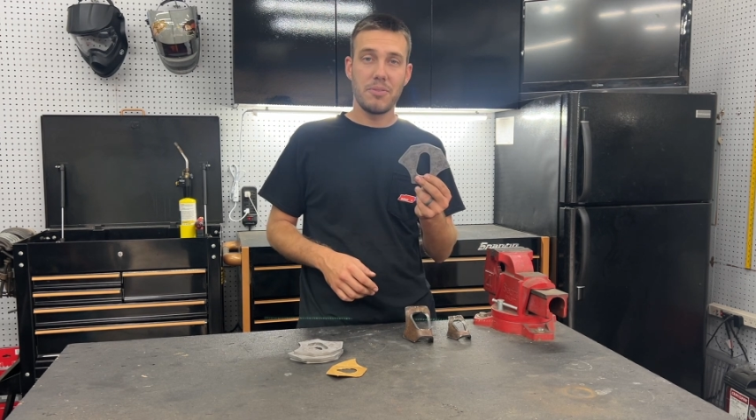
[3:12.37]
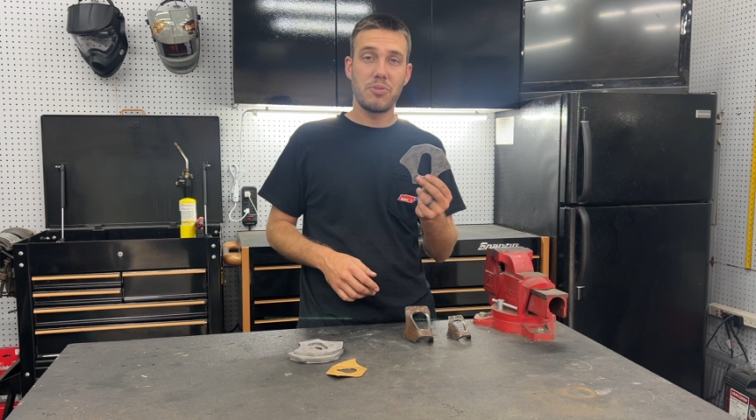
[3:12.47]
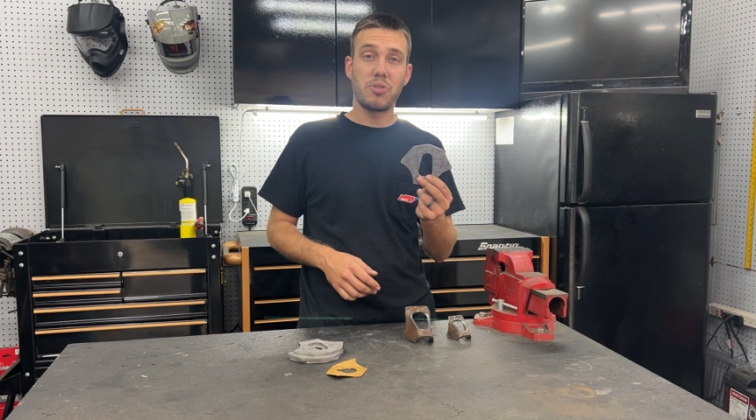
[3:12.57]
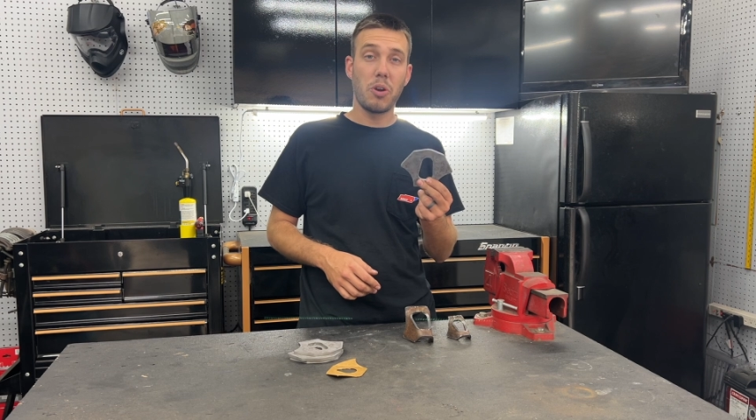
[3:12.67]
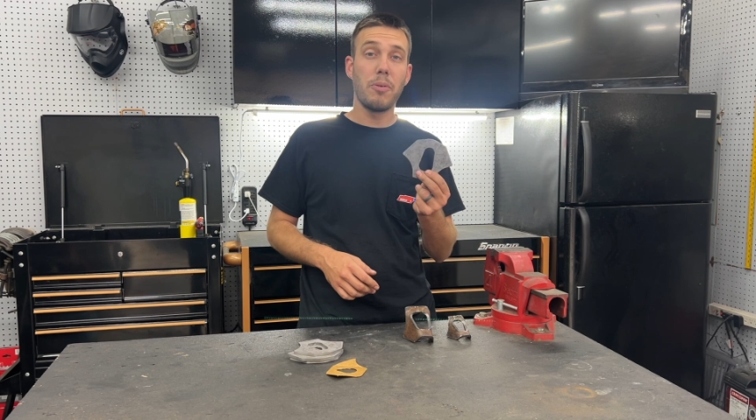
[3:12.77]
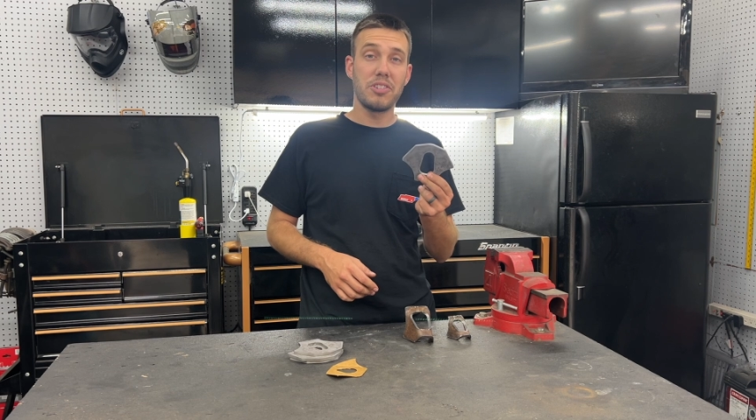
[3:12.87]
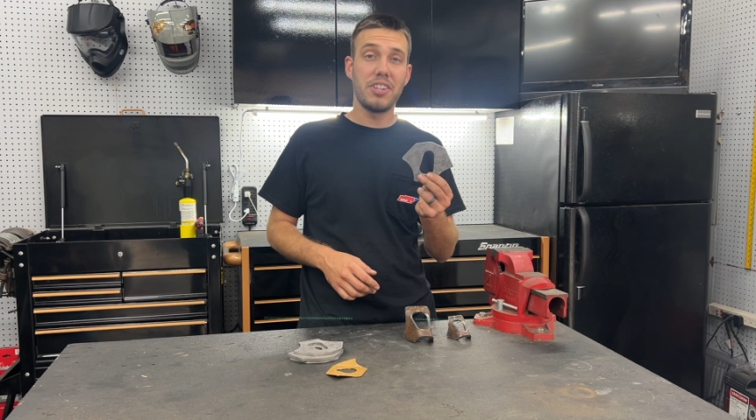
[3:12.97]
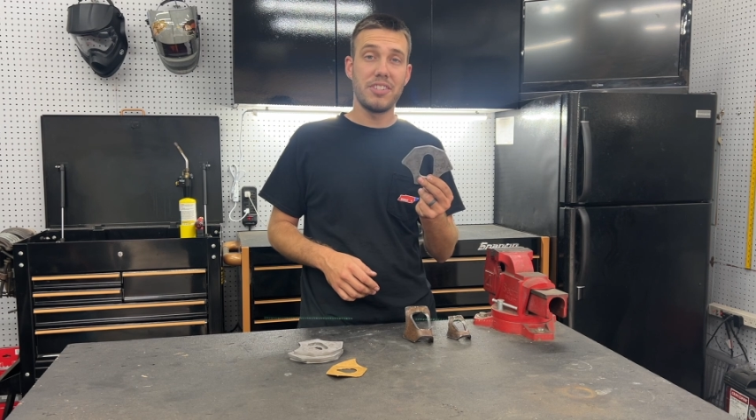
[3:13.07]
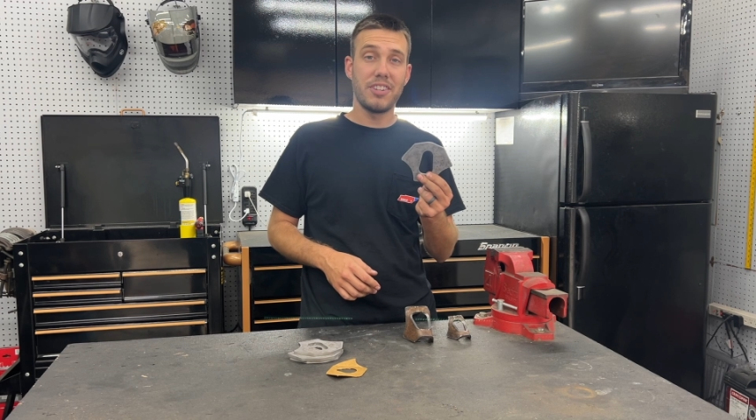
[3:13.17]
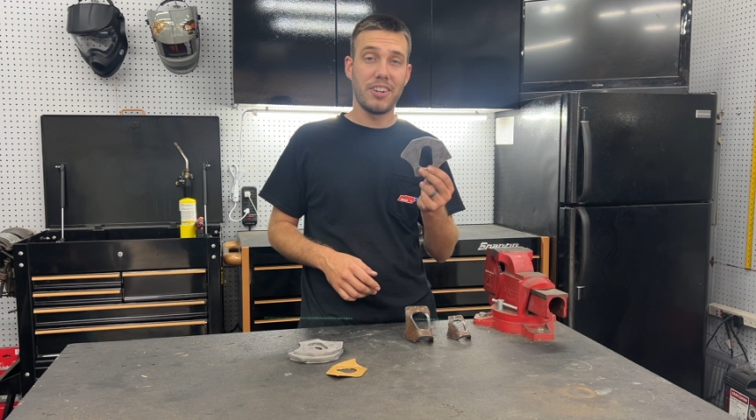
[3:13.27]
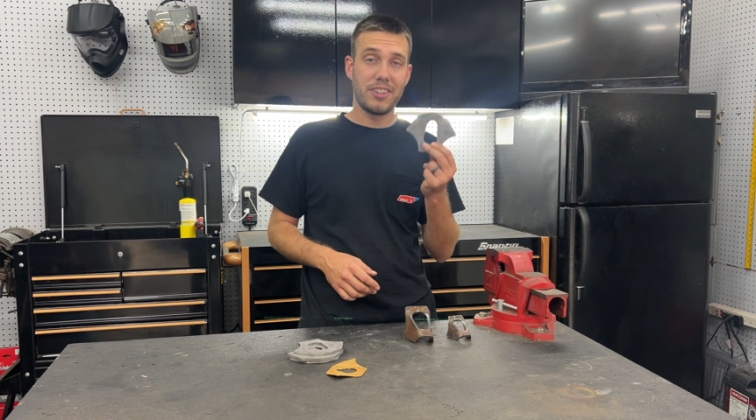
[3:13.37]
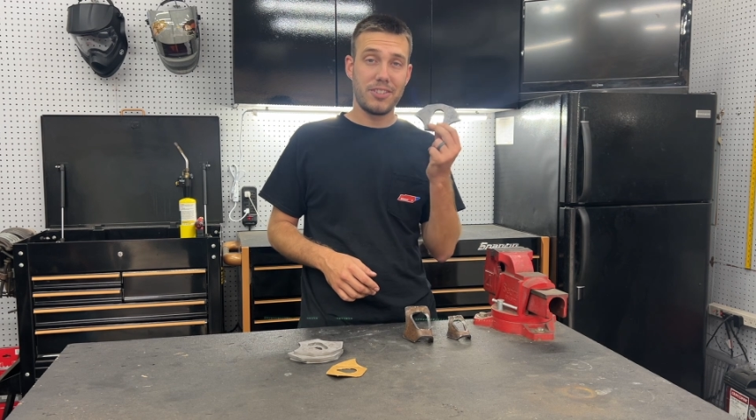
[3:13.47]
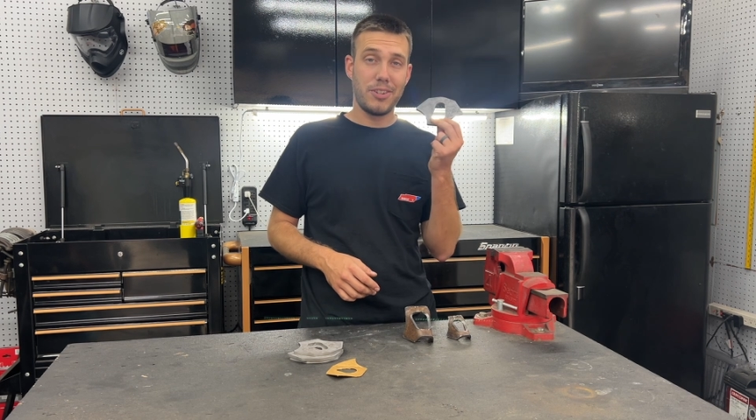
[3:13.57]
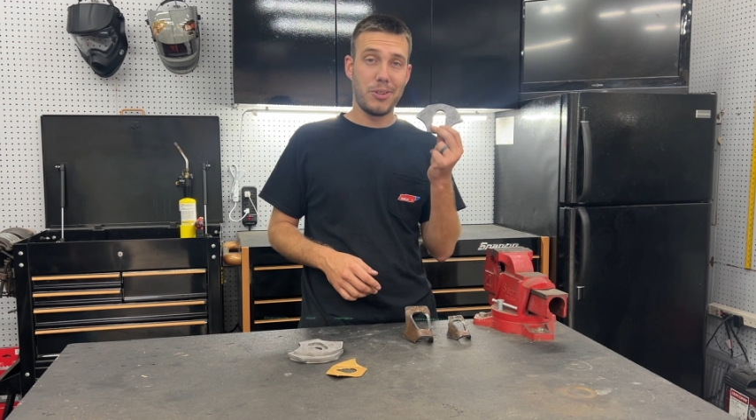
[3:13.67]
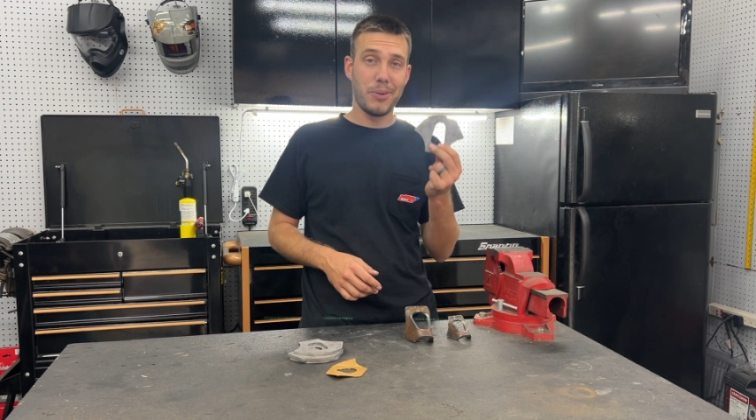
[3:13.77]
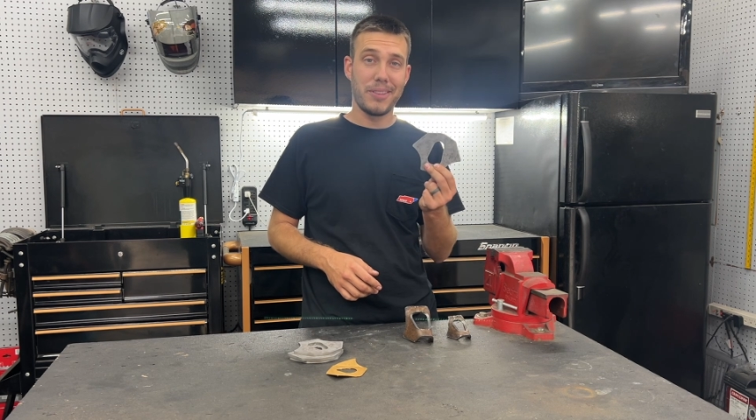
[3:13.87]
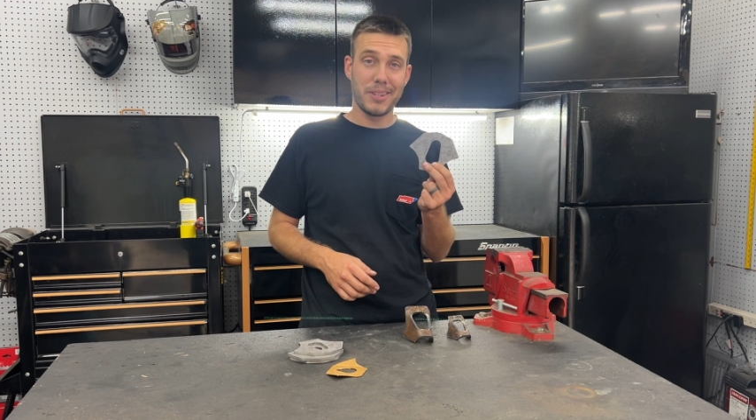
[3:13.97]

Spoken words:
So much easier to do it